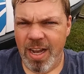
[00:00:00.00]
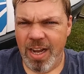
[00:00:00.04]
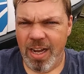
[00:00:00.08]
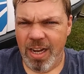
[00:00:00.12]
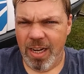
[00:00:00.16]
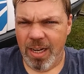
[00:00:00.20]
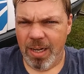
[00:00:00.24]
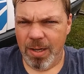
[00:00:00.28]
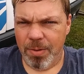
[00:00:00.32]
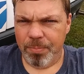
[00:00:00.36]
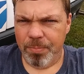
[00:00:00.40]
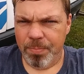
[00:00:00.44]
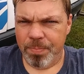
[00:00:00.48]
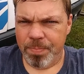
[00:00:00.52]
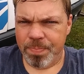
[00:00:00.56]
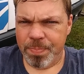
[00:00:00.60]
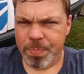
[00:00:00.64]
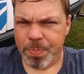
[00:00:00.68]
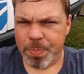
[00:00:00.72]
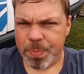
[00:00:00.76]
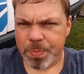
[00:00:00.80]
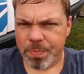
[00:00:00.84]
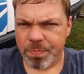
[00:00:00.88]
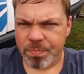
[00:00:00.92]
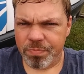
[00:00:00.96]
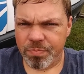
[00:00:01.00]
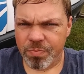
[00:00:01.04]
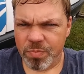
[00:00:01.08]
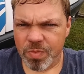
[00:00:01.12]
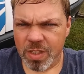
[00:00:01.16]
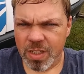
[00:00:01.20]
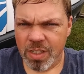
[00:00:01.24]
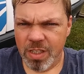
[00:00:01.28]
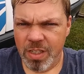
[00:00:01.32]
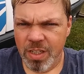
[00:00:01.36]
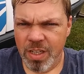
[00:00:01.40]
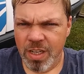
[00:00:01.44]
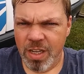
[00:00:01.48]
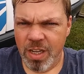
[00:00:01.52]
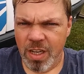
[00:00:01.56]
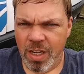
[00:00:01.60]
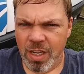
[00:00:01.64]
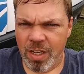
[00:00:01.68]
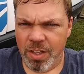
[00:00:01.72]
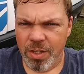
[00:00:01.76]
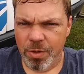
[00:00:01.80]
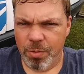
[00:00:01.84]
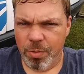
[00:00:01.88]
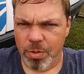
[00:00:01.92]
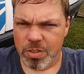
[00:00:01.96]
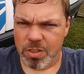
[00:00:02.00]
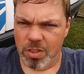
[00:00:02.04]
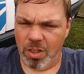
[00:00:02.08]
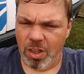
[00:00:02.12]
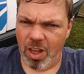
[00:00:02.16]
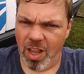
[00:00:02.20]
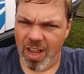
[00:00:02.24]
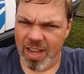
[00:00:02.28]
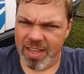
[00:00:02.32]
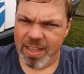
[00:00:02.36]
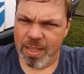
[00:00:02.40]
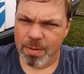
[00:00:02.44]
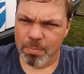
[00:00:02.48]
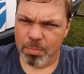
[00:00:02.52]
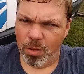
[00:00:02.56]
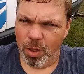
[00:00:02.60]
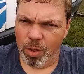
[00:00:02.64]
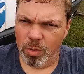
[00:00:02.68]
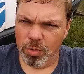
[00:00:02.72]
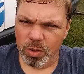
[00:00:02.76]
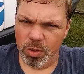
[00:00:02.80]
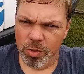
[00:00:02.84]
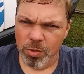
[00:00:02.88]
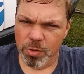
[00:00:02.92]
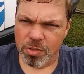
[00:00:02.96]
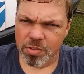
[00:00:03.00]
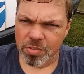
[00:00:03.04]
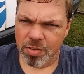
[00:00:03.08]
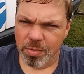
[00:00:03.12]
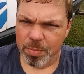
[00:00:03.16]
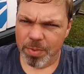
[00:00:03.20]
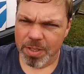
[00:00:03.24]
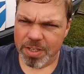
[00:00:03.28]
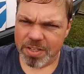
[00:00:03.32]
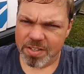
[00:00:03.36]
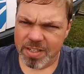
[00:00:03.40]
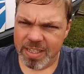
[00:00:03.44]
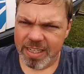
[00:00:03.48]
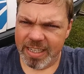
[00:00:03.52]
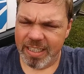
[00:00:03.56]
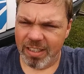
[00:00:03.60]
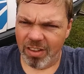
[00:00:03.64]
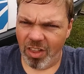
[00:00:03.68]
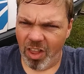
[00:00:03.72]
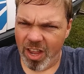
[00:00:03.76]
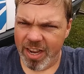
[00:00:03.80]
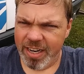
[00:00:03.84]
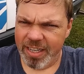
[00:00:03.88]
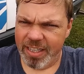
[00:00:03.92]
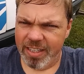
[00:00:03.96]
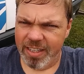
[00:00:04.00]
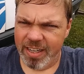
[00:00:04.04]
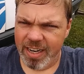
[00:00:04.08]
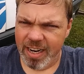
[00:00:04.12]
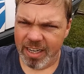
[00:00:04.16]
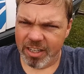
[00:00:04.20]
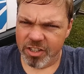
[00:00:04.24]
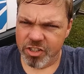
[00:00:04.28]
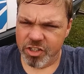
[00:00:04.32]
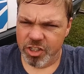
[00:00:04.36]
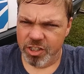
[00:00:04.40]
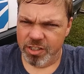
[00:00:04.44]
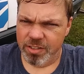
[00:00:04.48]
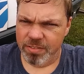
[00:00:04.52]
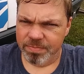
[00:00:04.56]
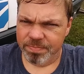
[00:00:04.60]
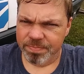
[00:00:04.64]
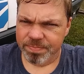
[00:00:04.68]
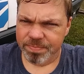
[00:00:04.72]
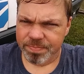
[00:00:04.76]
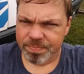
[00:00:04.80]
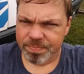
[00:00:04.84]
there was a line that blown loose from the city line connection.